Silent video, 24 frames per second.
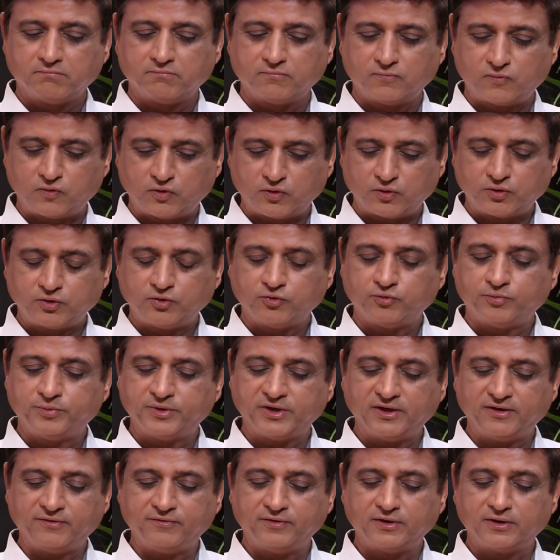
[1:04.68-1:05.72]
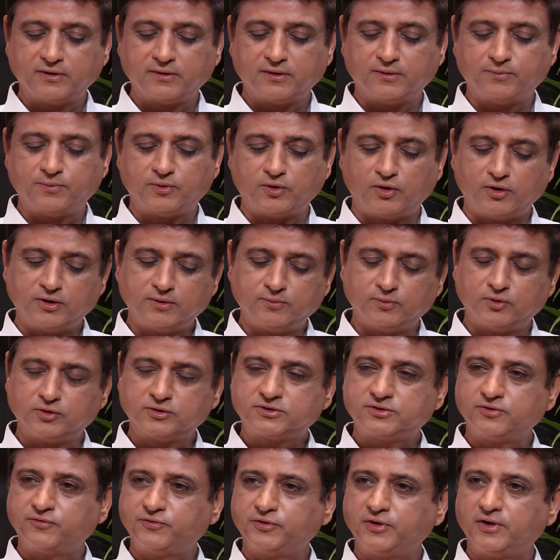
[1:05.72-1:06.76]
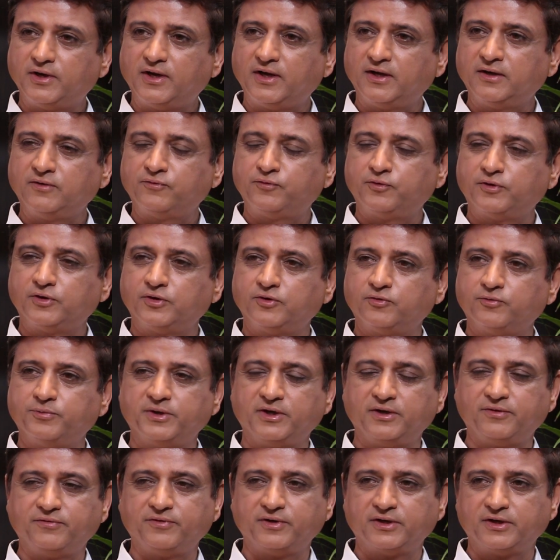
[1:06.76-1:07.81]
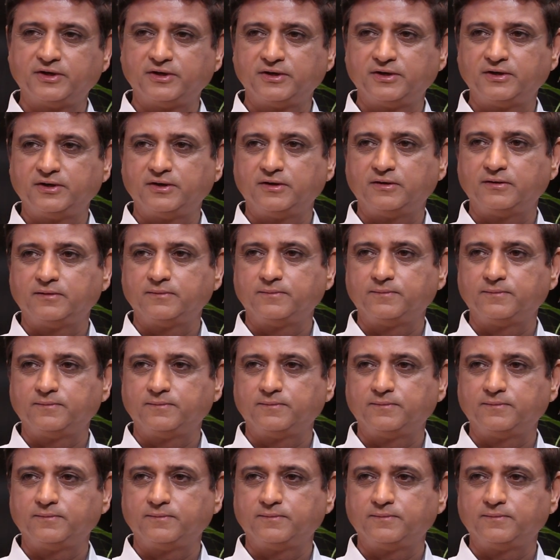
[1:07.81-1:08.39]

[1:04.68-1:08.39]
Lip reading: So you've been living abroad most of your life, or you've been living in India?